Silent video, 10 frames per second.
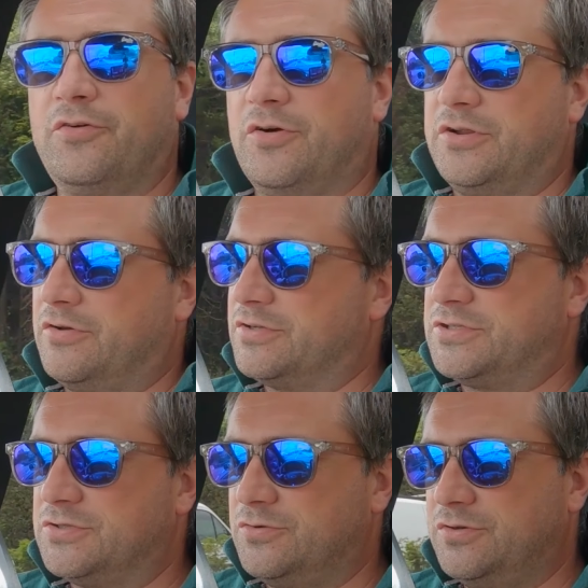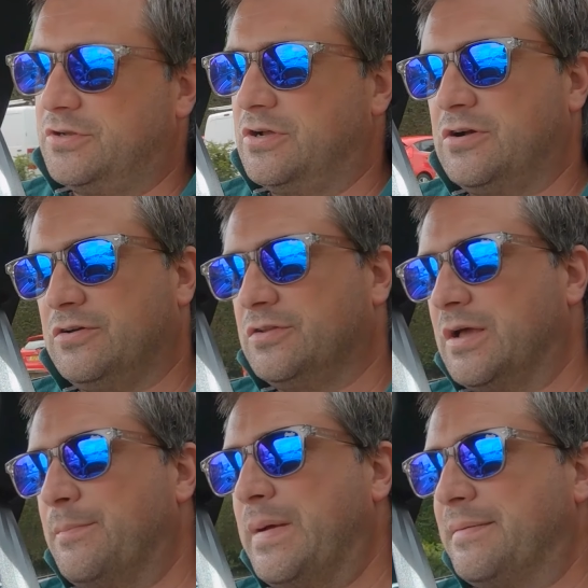thought I'd got it sorted. I got
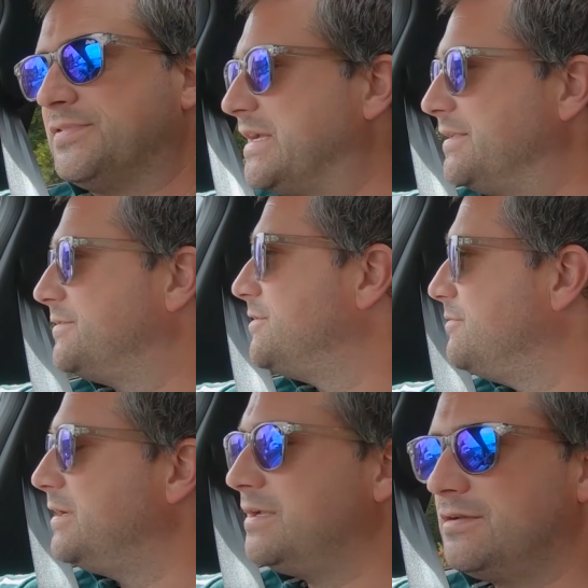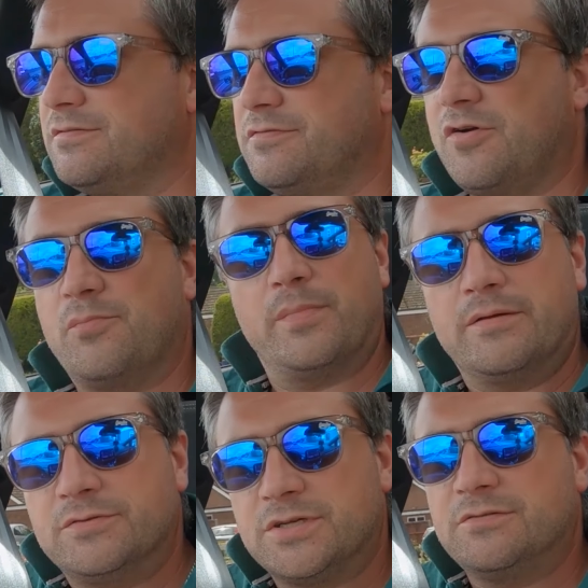a map sent to me from
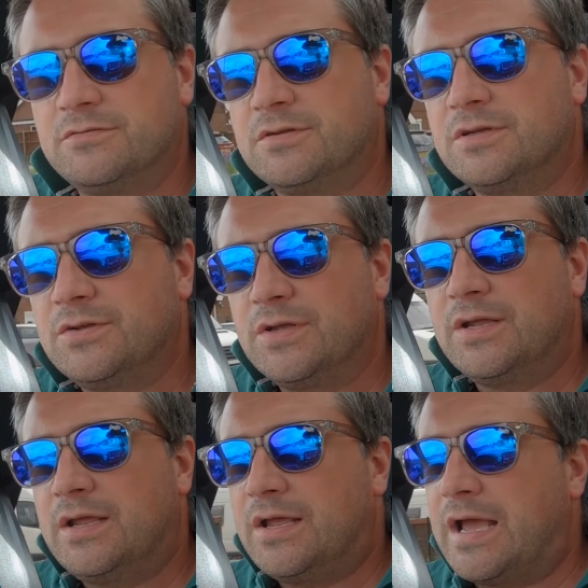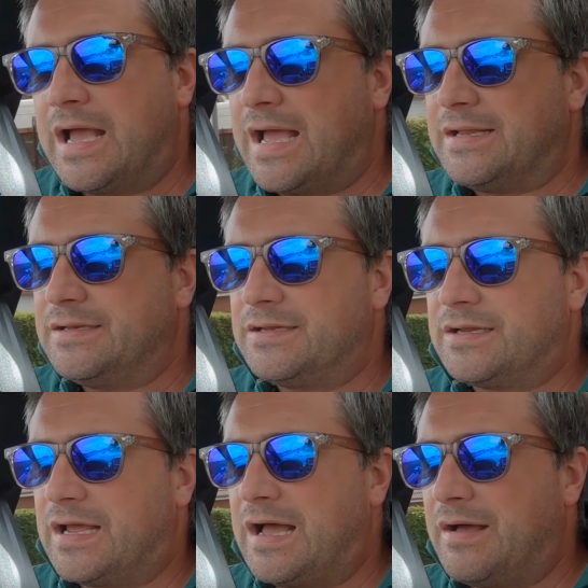Mountune, and
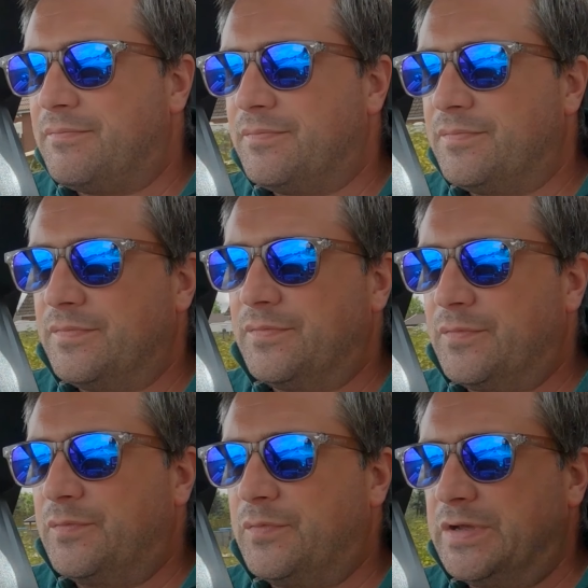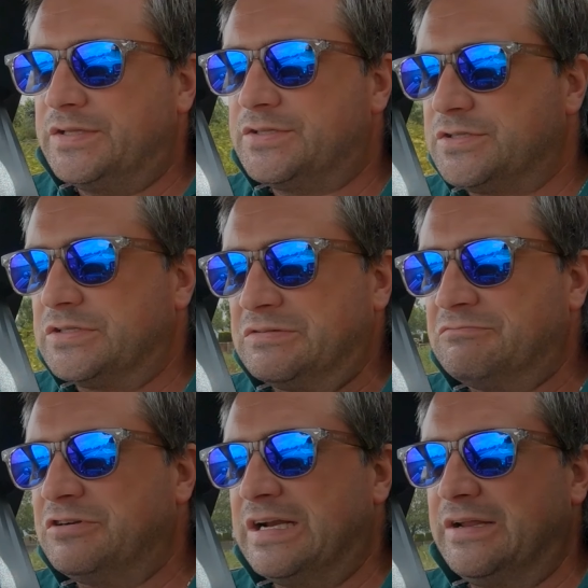um, which
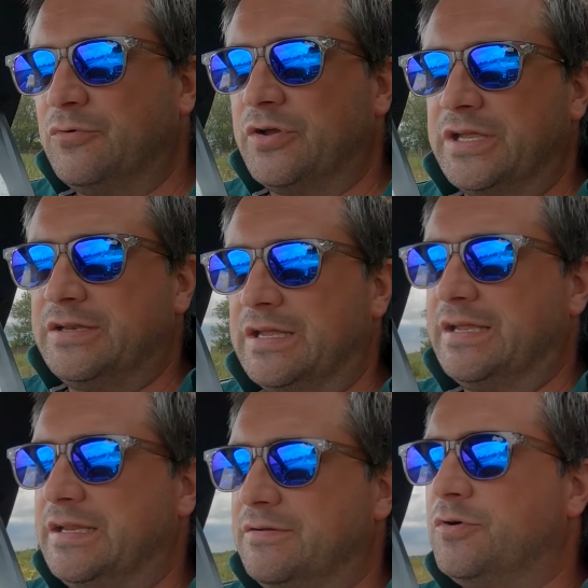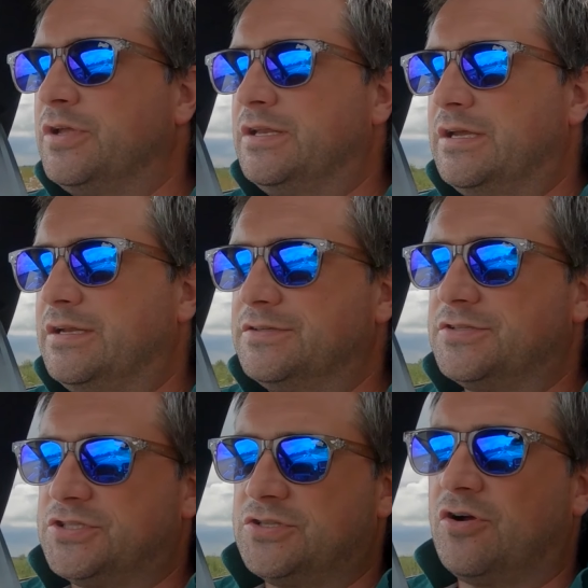really what you need what you need is a
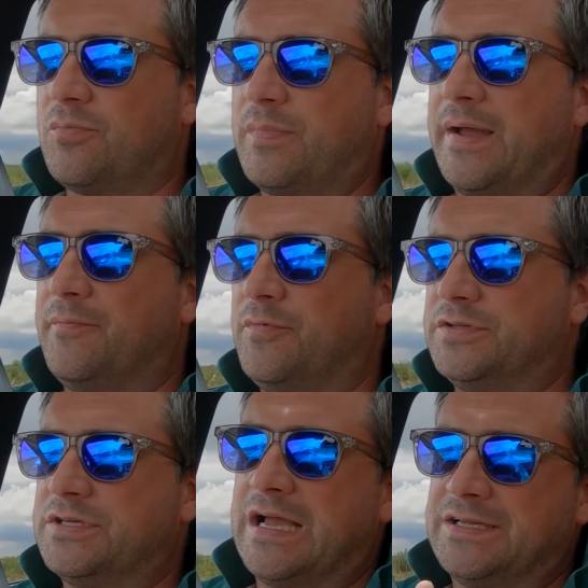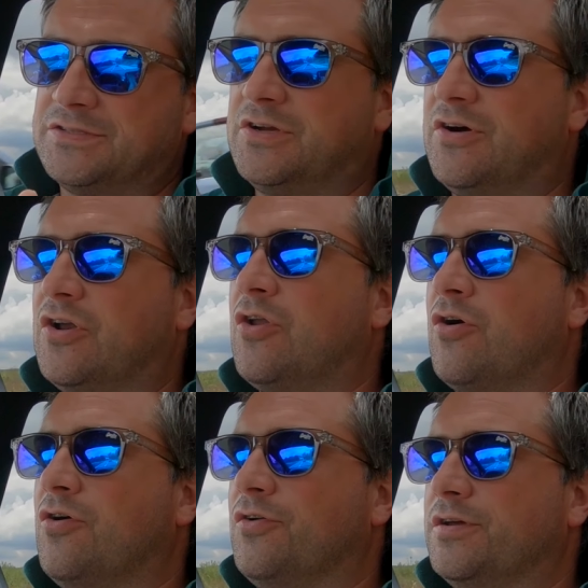stock map which hasn't got a lock
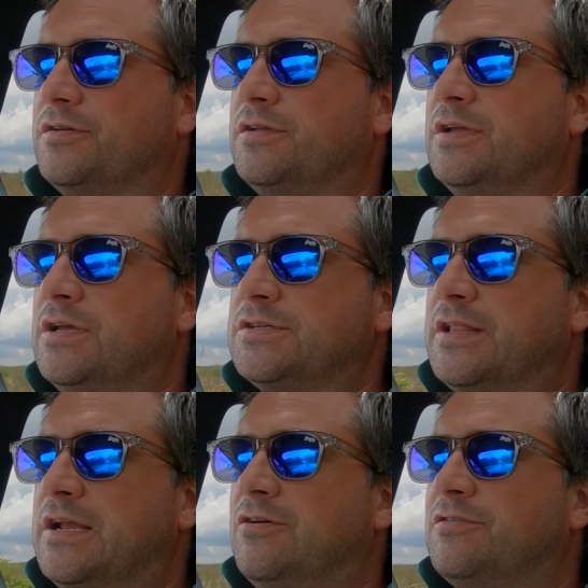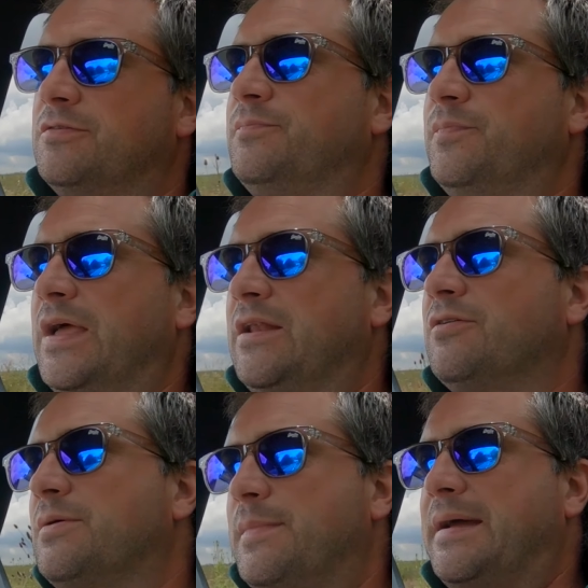on it. So they lock the they lock
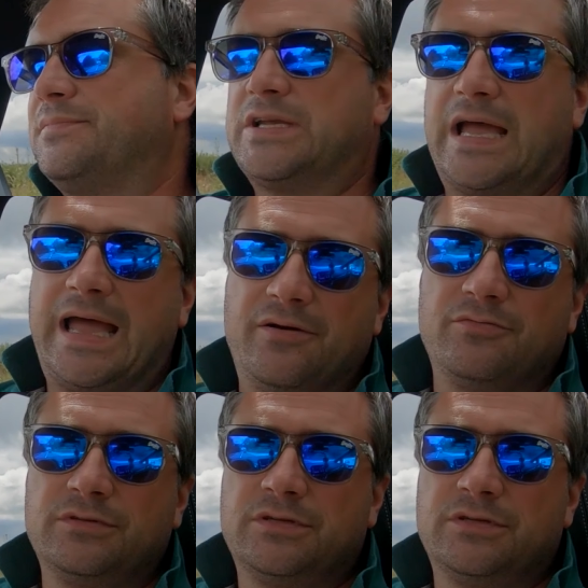the maps out